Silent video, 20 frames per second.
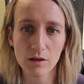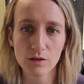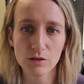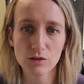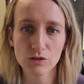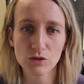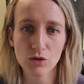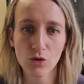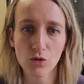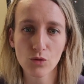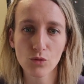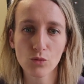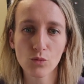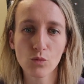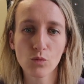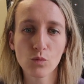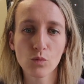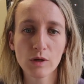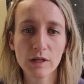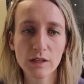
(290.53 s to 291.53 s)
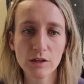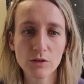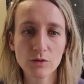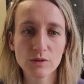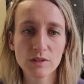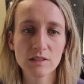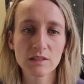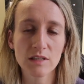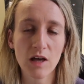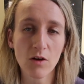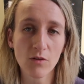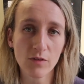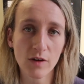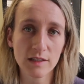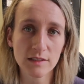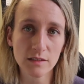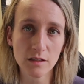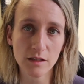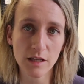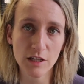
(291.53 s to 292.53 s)
So we use
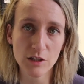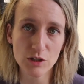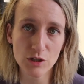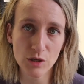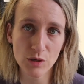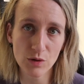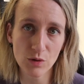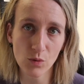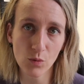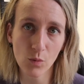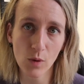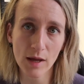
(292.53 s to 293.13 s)
self-isolation